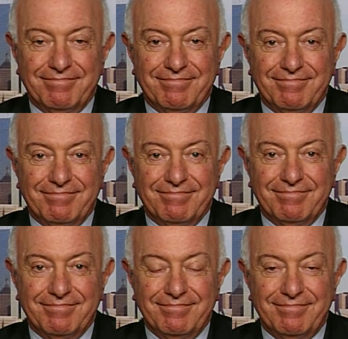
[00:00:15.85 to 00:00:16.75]

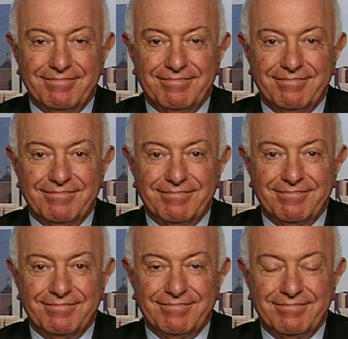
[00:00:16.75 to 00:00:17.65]

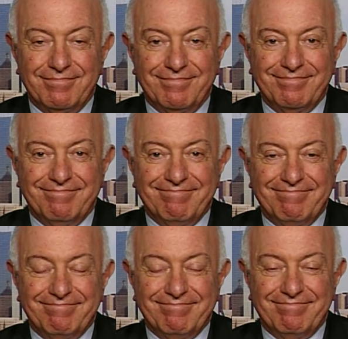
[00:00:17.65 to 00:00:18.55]

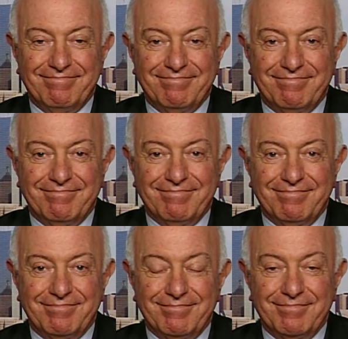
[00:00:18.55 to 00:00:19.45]

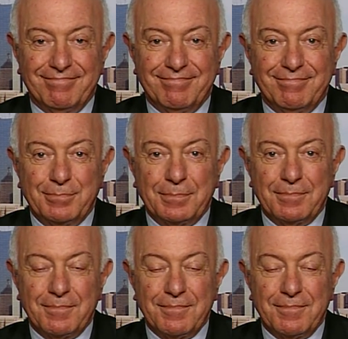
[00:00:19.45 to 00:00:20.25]
[no speech]